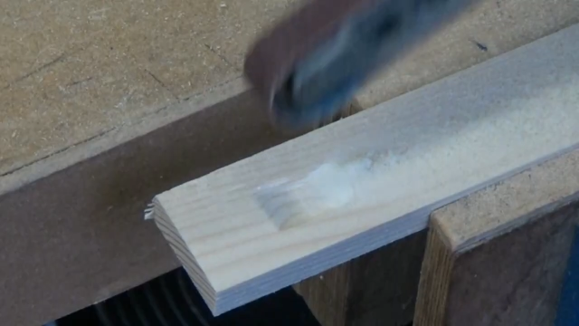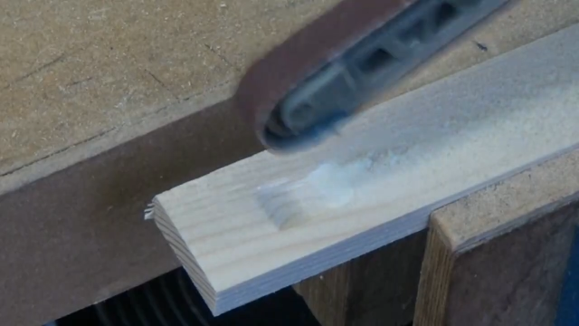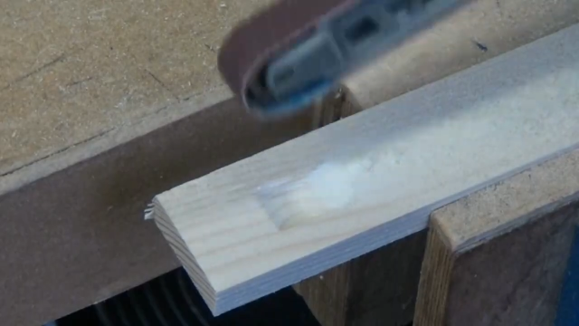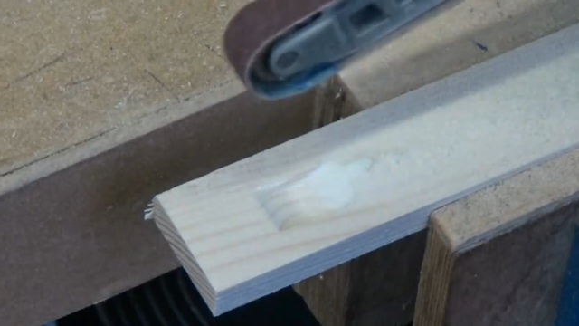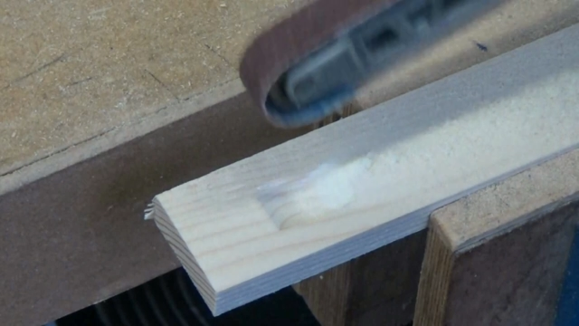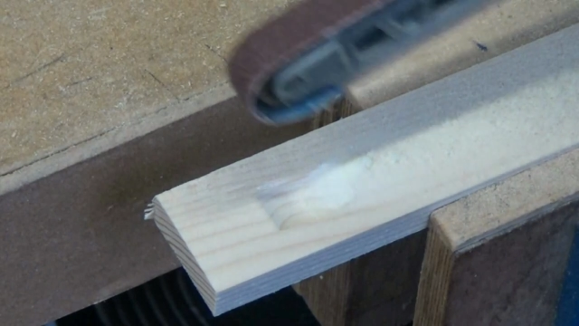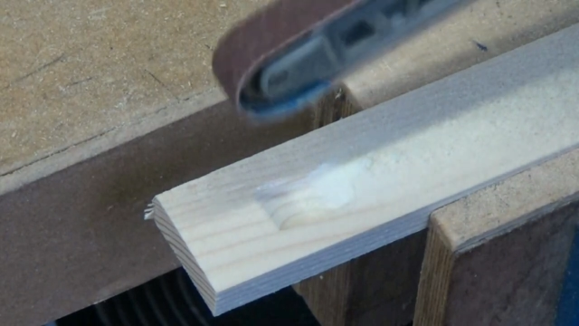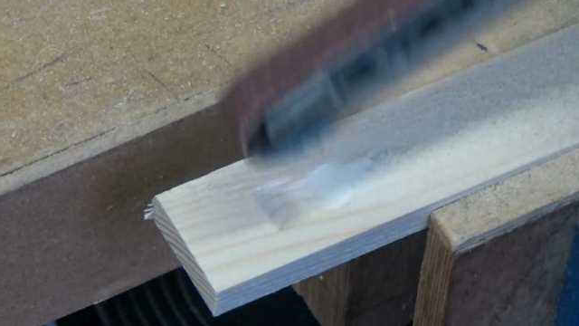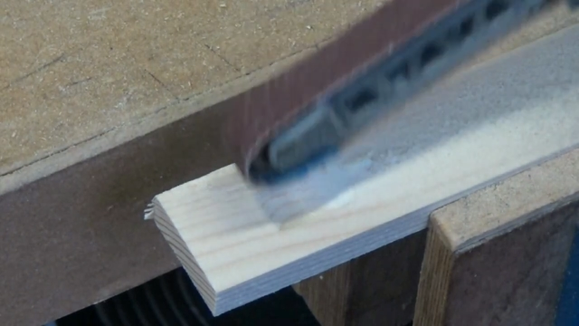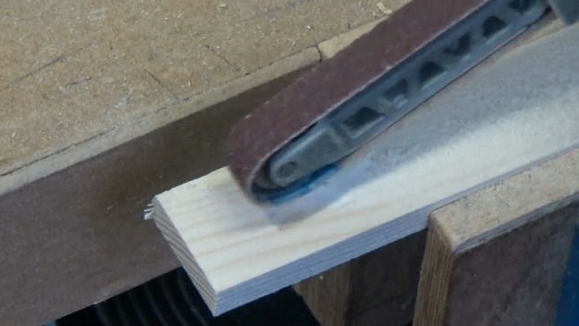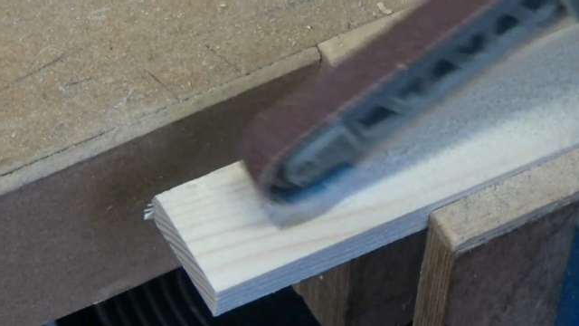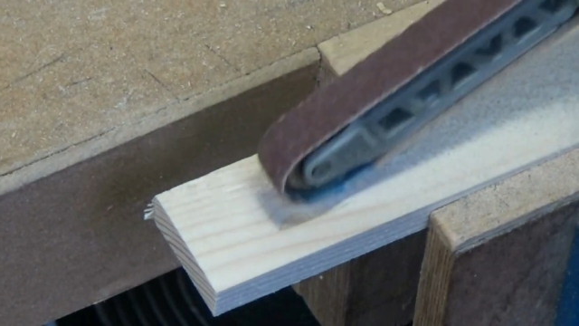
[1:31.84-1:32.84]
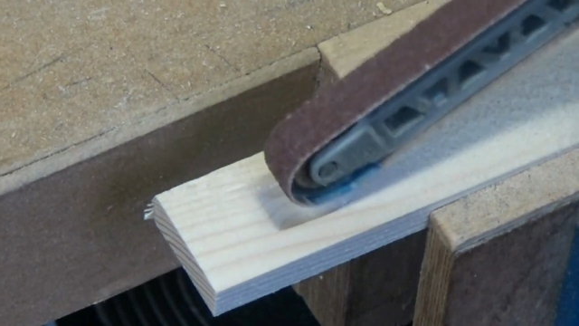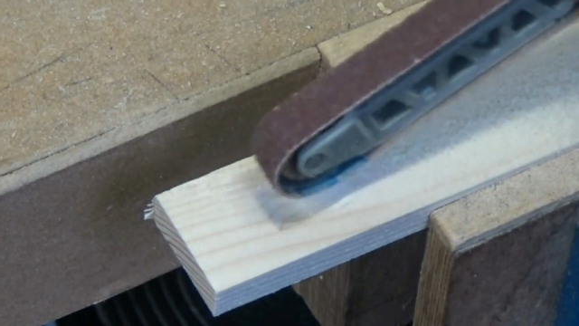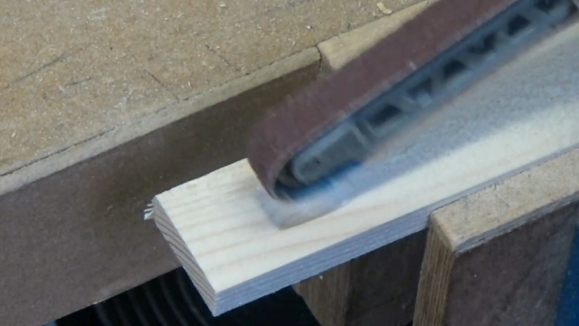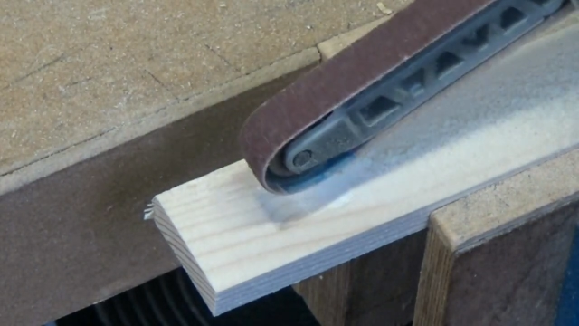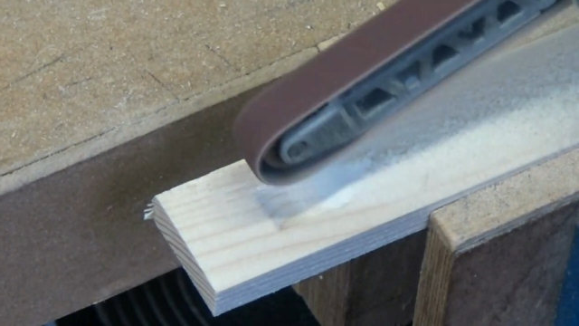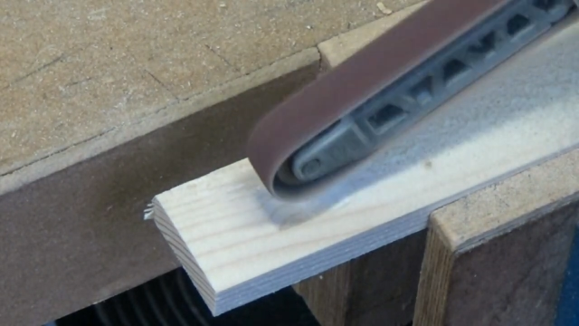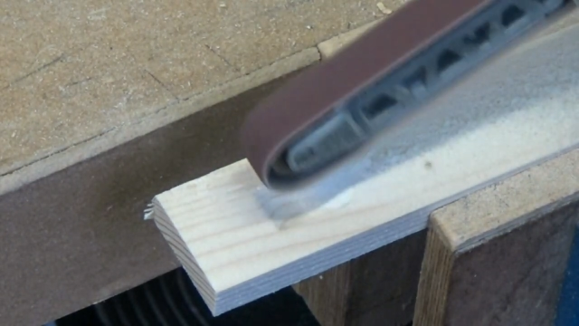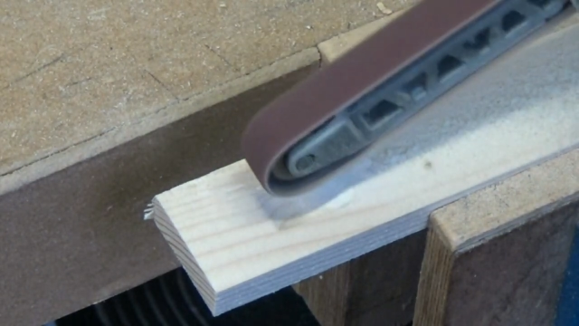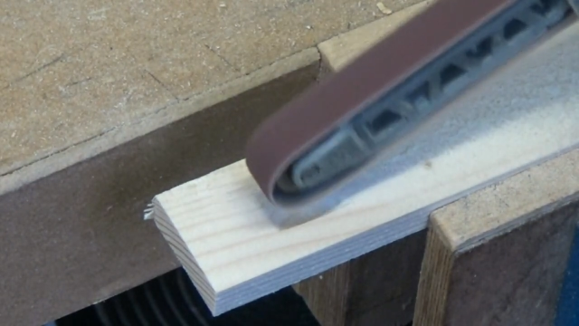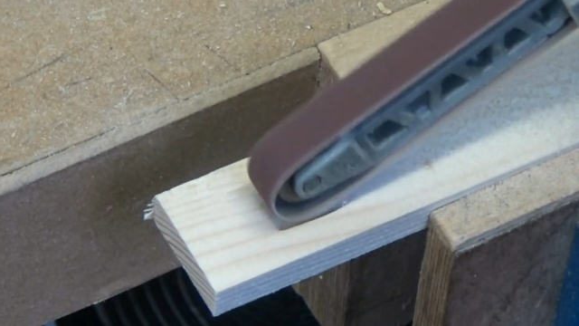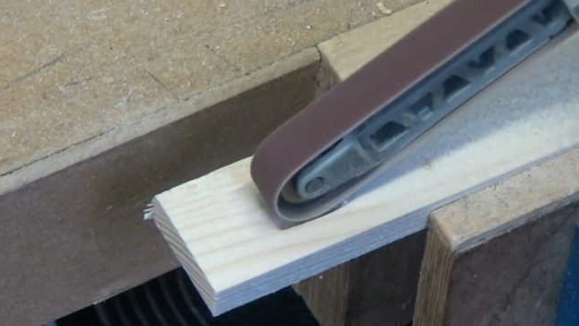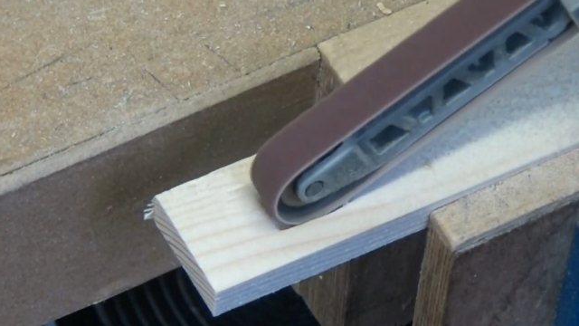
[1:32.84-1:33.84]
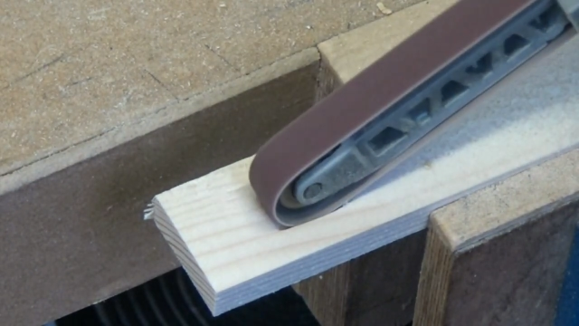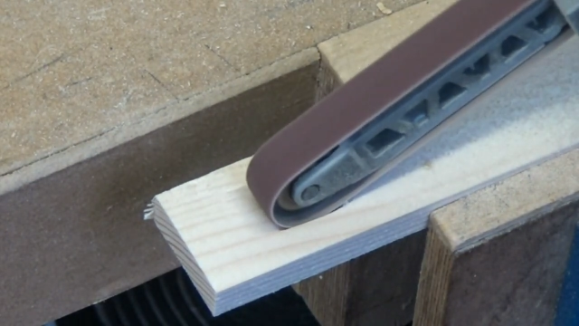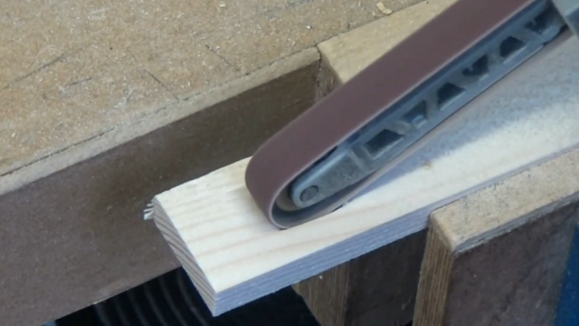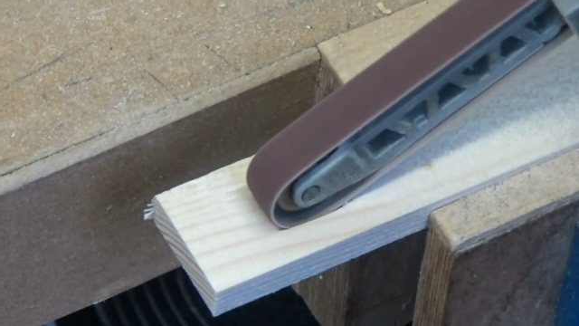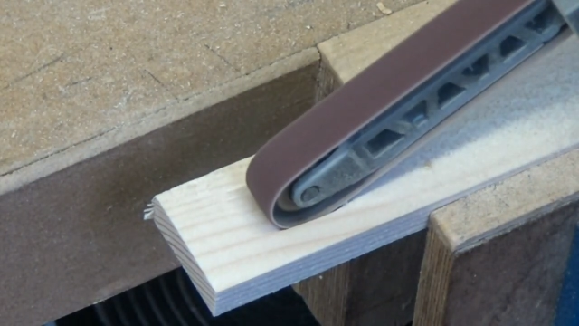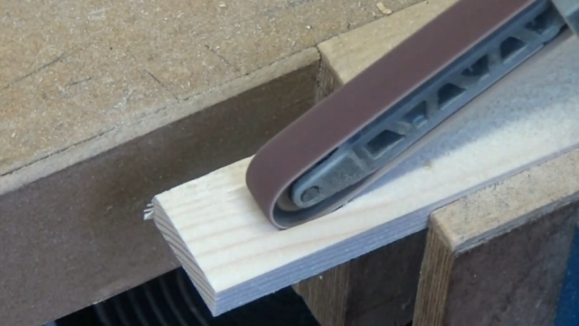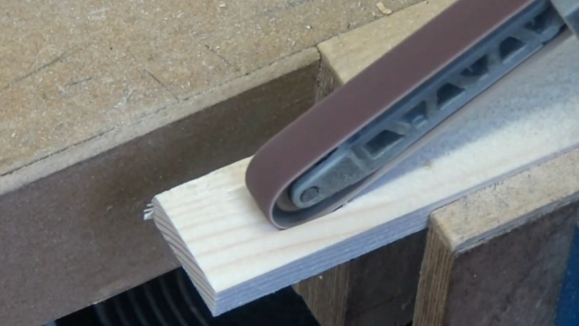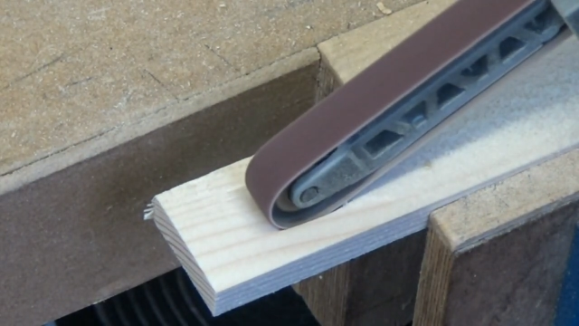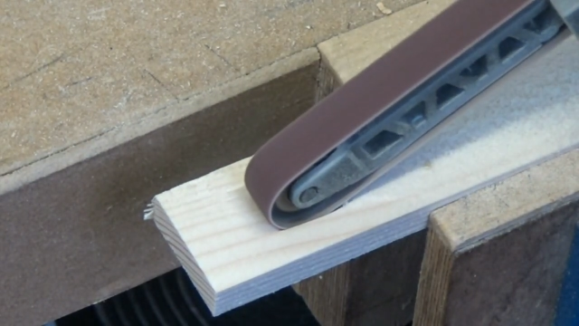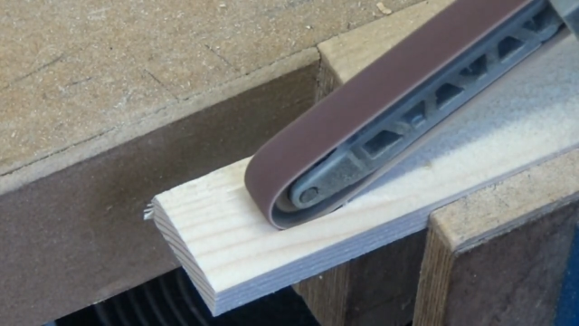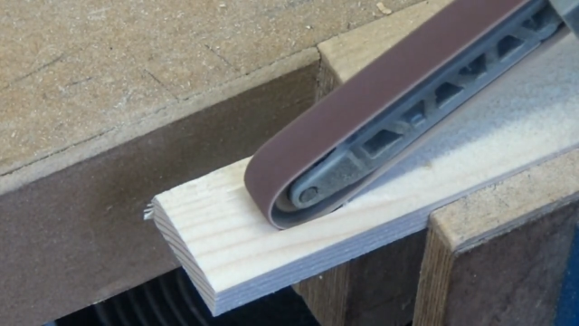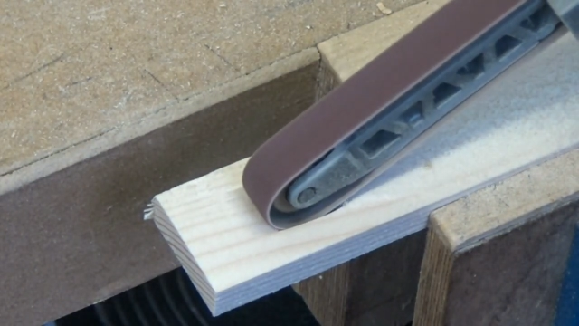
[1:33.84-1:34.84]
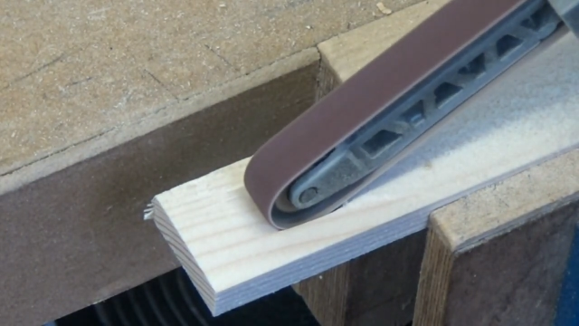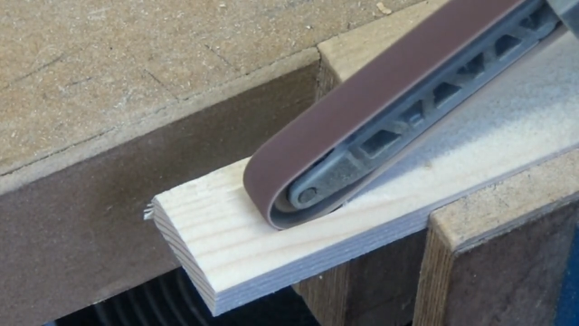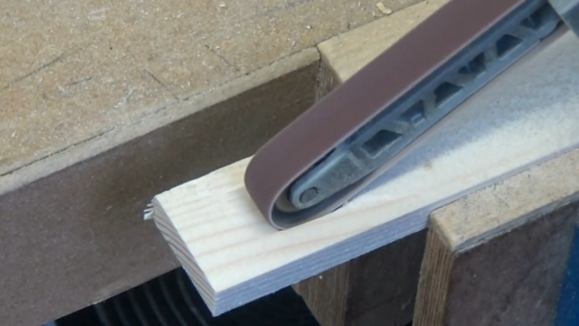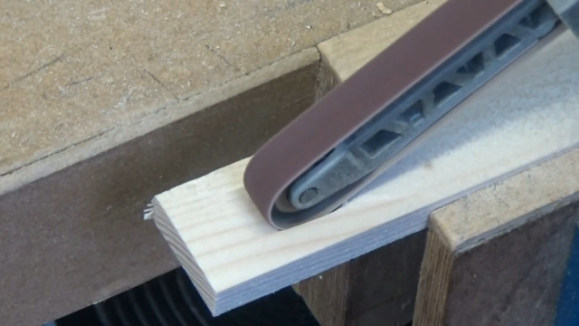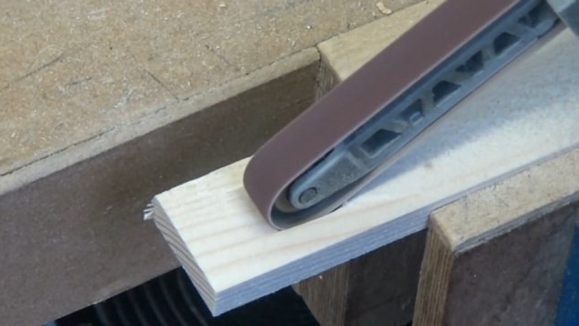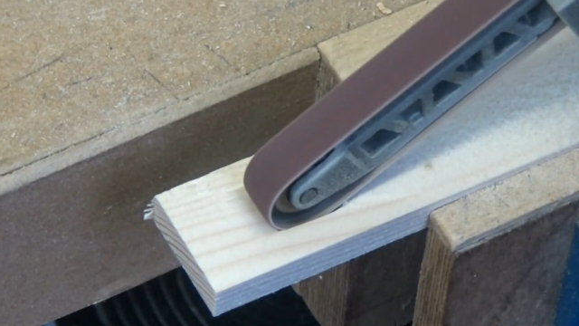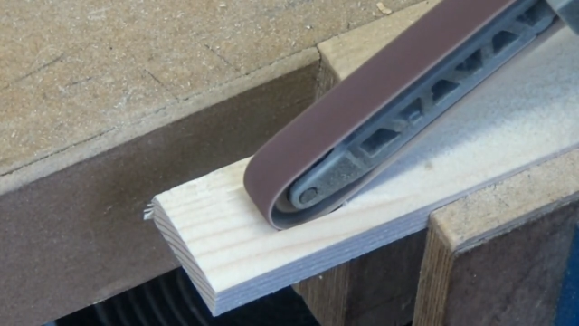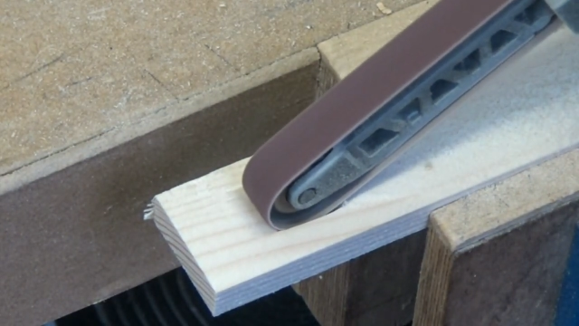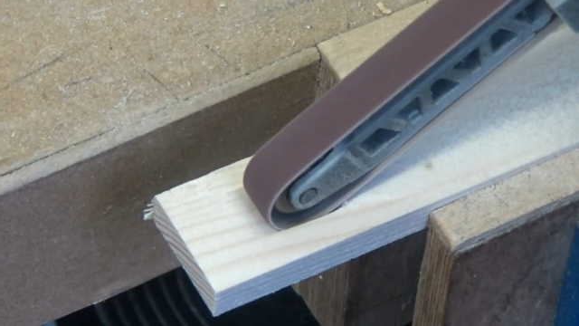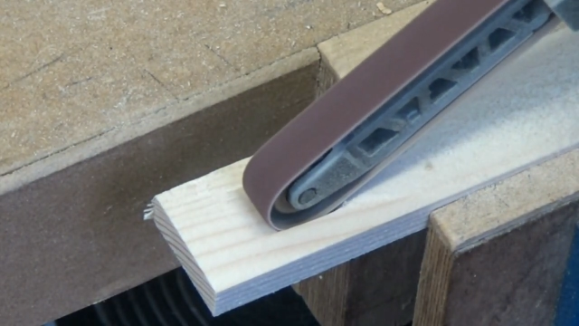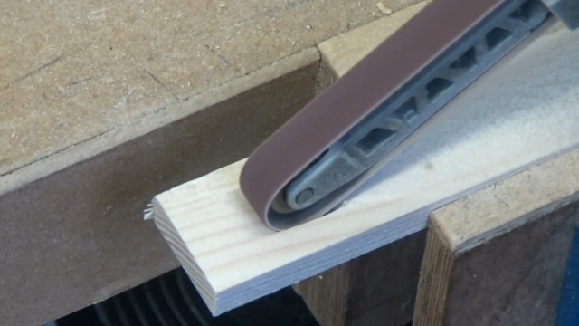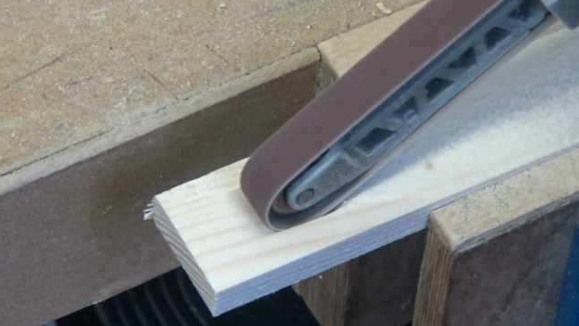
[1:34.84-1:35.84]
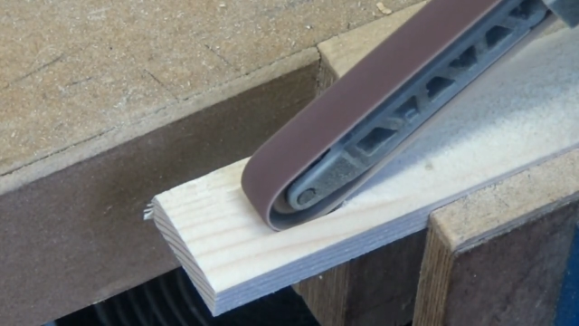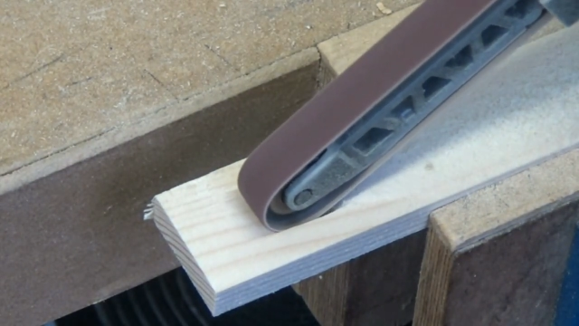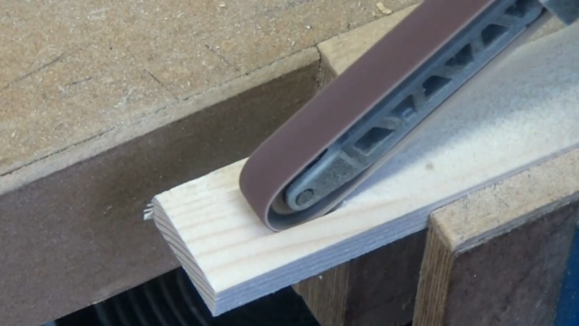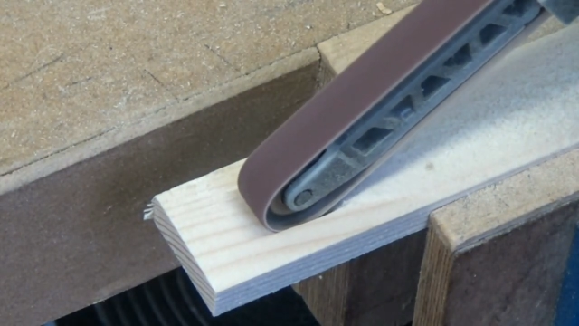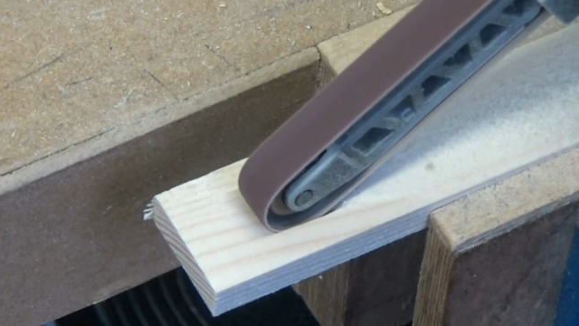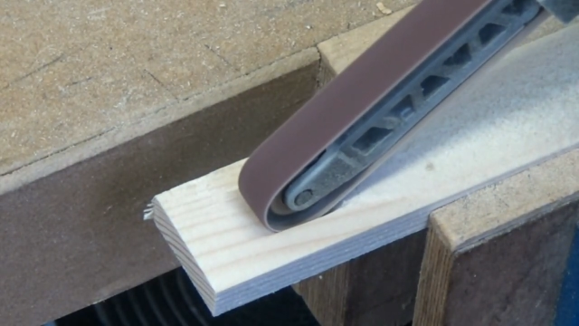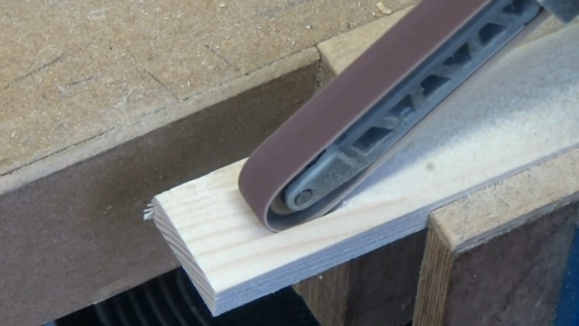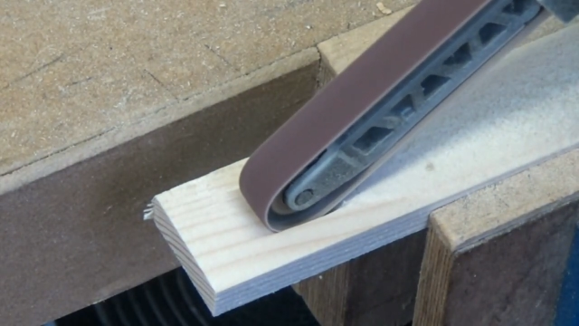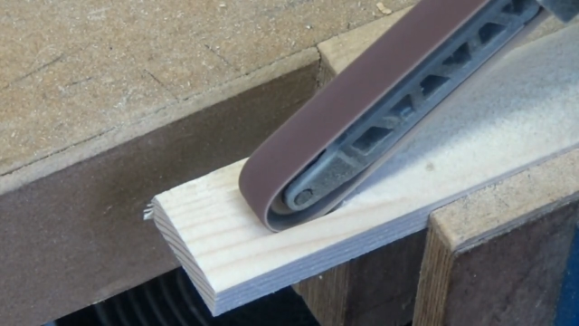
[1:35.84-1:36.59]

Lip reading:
[unreadable: no face in view]